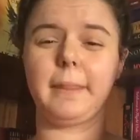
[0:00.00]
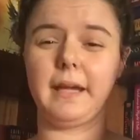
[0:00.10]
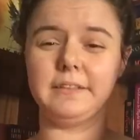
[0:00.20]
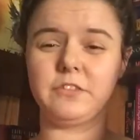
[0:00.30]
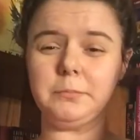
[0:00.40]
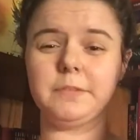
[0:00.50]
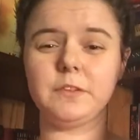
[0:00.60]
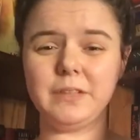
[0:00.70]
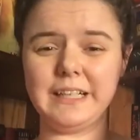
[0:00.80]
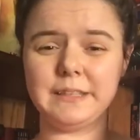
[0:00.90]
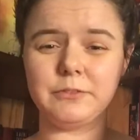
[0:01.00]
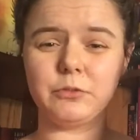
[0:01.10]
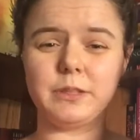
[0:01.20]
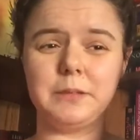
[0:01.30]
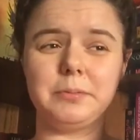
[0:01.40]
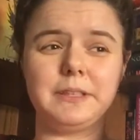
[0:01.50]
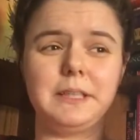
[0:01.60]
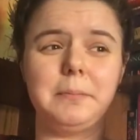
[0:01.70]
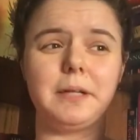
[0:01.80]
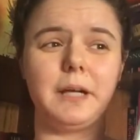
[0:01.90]
And some of the writing was really
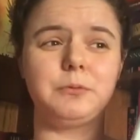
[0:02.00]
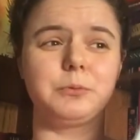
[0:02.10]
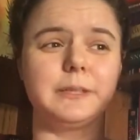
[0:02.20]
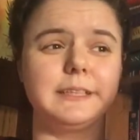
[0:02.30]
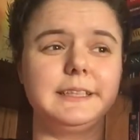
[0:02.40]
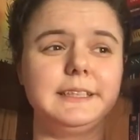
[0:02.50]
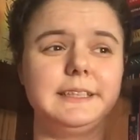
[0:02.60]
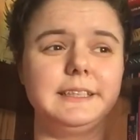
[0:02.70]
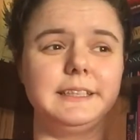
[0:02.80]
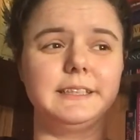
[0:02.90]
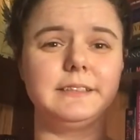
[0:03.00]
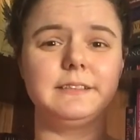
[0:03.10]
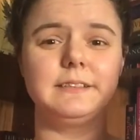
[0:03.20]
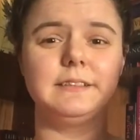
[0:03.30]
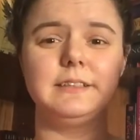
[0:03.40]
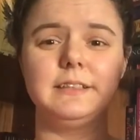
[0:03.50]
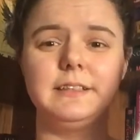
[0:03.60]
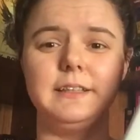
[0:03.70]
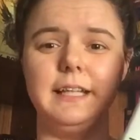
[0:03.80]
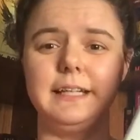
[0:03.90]
pretty, but I really didn't
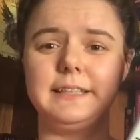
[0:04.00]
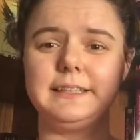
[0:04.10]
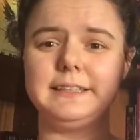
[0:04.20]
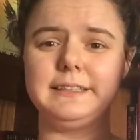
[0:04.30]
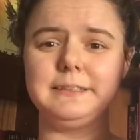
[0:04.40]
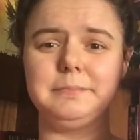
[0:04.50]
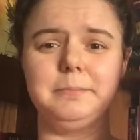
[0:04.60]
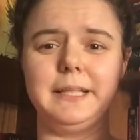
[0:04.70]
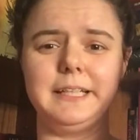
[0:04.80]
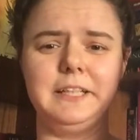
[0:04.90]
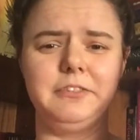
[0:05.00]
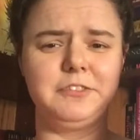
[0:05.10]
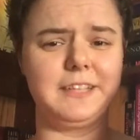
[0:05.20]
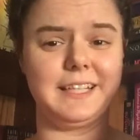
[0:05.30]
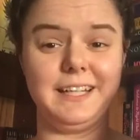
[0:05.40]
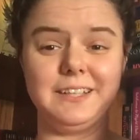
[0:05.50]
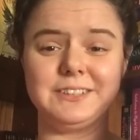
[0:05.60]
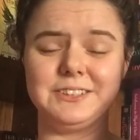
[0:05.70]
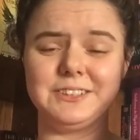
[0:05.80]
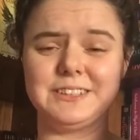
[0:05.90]
like many of the
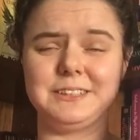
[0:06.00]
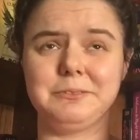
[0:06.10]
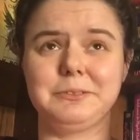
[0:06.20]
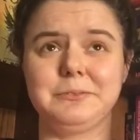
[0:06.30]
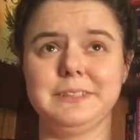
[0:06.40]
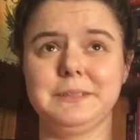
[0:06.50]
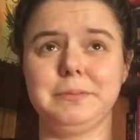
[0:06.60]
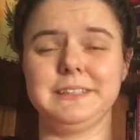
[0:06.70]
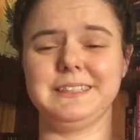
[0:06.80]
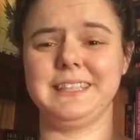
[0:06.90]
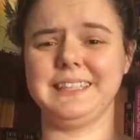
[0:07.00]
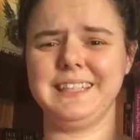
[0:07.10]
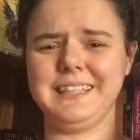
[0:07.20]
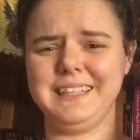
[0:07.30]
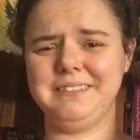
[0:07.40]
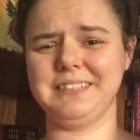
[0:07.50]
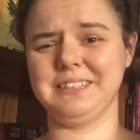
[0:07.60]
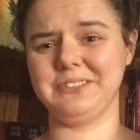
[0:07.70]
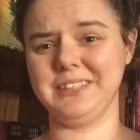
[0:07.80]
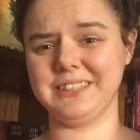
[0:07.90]
characters and it was really depressing. I think I gave it a
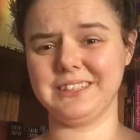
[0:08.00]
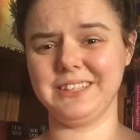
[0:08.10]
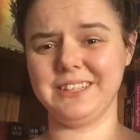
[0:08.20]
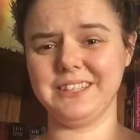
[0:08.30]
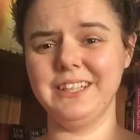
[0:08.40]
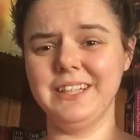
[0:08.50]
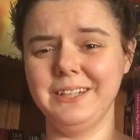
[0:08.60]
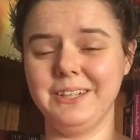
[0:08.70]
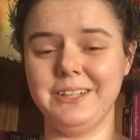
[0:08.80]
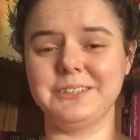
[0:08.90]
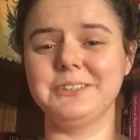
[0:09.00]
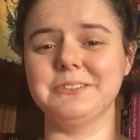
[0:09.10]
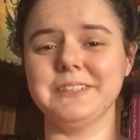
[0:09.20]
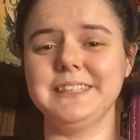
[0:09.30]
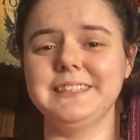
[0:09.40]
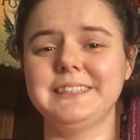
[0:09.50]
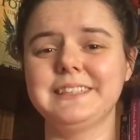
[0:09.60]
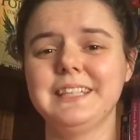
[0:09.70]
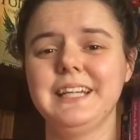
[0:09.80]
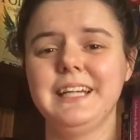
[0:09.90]
three star on
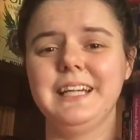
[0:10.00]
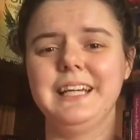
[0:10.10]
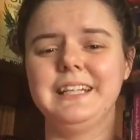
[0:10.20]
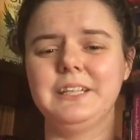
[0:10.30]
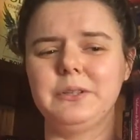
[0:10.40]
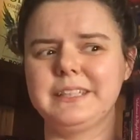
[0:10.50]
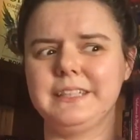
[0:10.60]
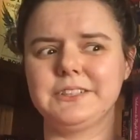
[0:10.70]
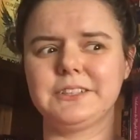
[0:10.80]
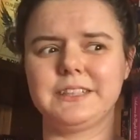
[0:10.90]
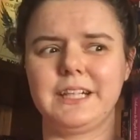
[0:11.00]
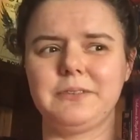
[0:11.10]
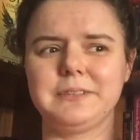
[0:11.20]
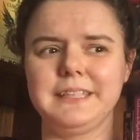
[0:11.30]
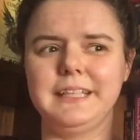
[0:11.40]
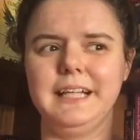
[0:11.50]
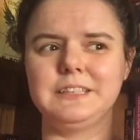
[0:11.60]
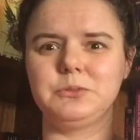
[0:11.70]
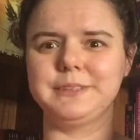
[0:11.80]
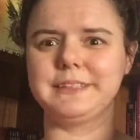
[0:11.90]
Goodreads. The only character that I really
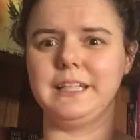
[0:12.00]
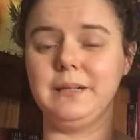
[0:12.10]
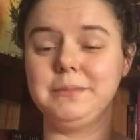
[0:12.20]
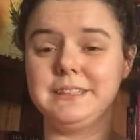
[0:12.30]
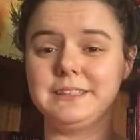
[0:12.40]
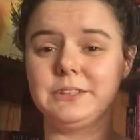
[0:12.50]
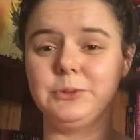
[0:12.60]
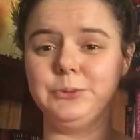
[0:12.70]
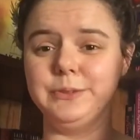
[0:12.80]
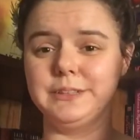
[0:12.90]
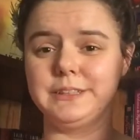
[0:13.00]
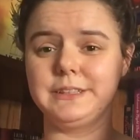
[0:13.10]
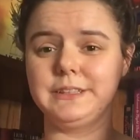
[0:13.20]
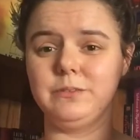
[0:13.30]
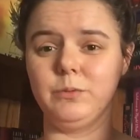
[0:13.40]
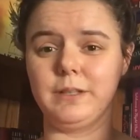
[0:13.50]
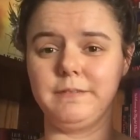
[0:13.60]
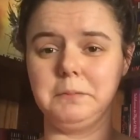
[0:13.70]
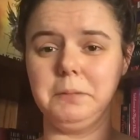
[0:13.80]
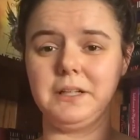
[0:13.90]
liked was Thomas, who is one
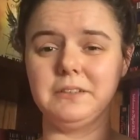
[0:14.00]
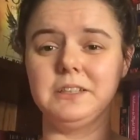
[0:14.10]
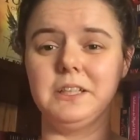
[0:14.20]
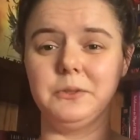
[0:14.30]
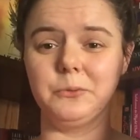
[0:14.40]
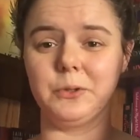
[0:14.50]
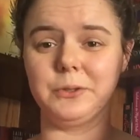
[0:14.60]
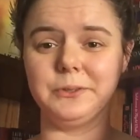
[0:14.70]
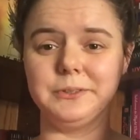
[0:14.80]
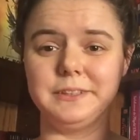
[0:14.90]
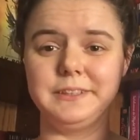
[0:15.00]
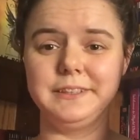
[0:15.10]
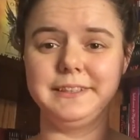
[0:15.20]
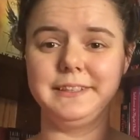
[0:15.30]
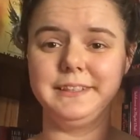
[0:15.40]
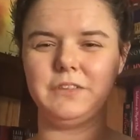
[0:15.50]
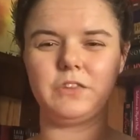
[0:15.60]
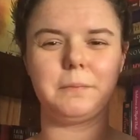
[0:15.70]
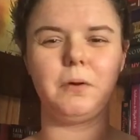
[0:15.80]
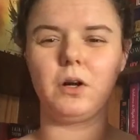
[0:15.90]
of the parallel world. He's
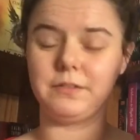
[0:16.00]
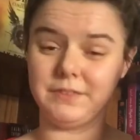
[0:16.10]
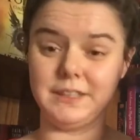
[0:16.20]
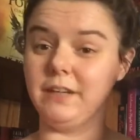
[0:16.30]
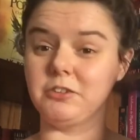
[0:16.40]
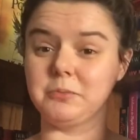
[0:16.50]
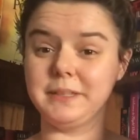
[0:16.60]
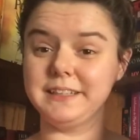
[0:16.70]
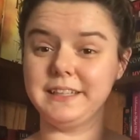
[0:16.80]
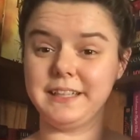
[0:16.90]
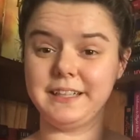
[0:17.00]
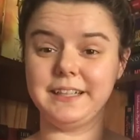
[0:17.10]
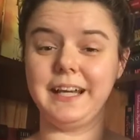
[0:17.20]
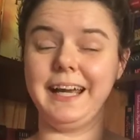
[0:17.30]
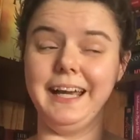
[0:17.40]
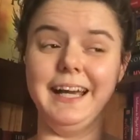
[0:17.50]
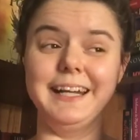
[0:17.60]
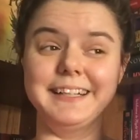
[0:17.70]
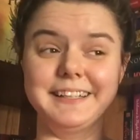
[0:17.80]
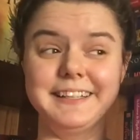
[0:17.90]
like part of the government there
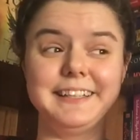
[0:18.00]
and